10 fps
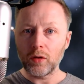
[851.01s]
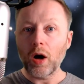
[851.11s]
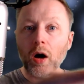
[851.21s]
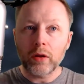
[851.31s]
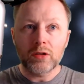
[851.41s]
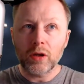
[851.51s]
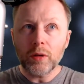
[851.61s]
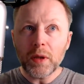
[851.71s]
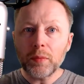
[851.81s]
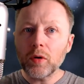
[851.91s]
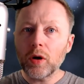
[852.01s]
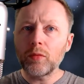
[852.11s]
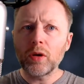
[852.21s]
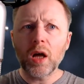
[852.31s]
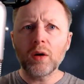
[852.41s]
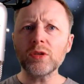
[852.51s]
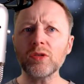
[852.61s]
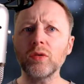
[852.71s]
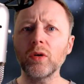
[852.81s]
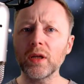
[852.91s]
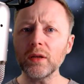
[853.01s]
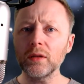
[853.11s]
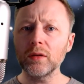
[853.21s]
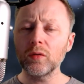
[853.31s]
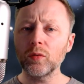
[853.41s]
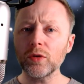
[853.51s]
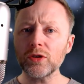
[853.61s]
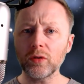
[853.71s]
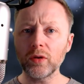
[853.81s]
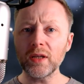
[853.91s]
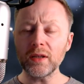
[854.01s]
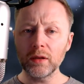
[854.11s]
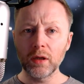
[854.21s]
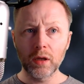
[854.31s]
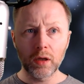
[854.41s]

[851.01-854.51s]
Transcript: you know, are these other people coming in like, what's going on here? What's going on here?